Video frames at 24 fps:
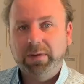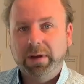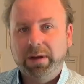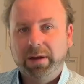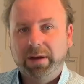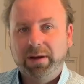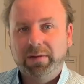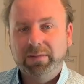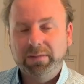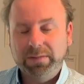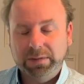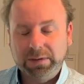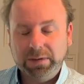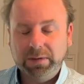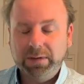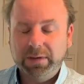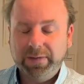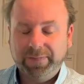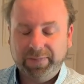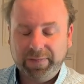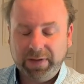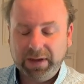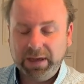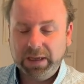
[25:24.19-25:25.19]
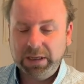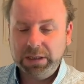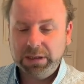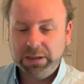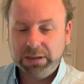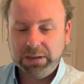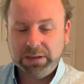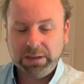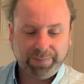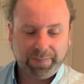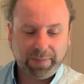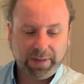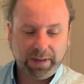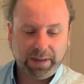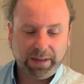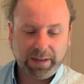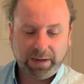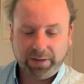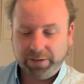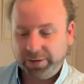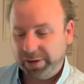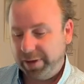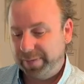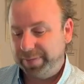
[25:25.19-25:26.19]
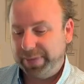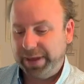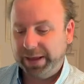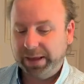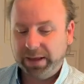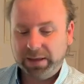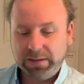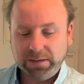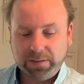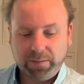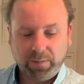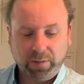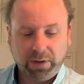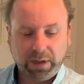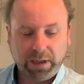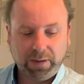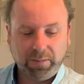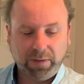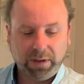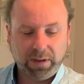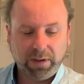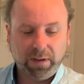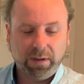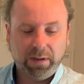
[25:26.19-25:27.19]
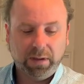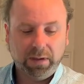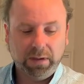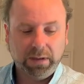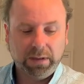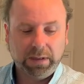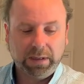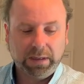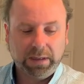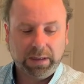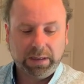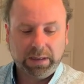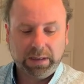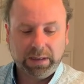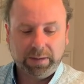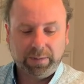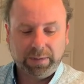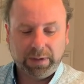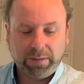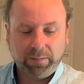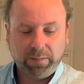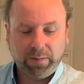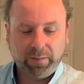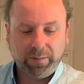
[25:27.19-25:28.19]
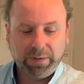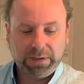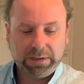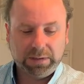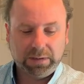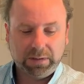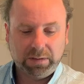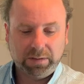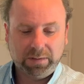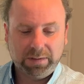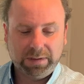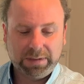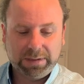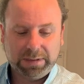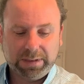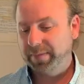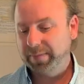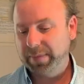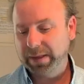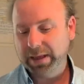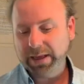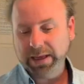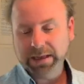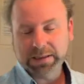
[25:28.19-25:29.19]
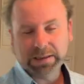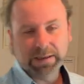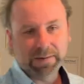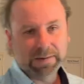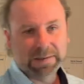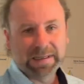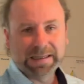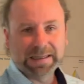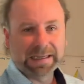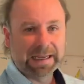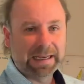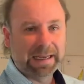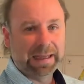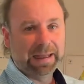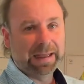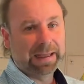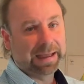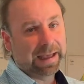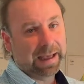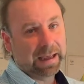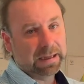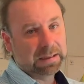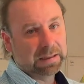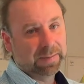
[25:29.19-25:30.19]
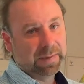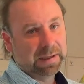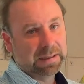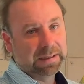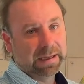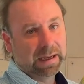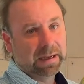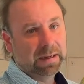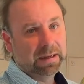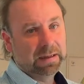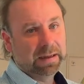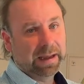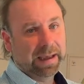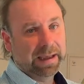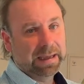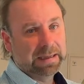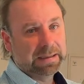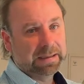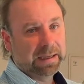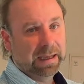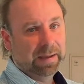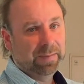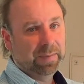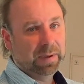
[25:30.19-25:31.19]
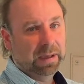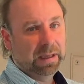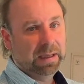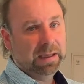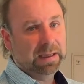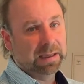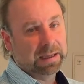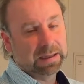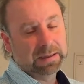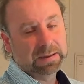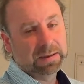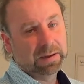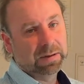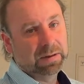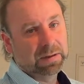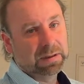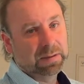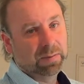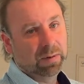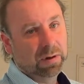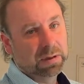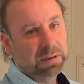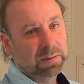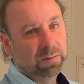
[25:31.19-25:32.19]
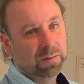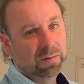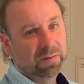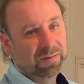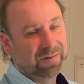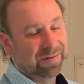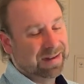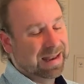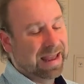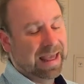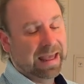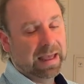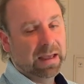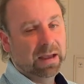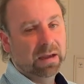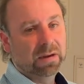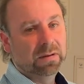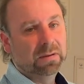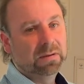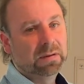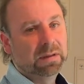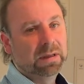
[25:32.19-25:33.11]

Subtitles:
I'll do the finish and then I'll go back into working with her. But what we do is ask her, is there anything else to be done ASAP, as soon as possible, now?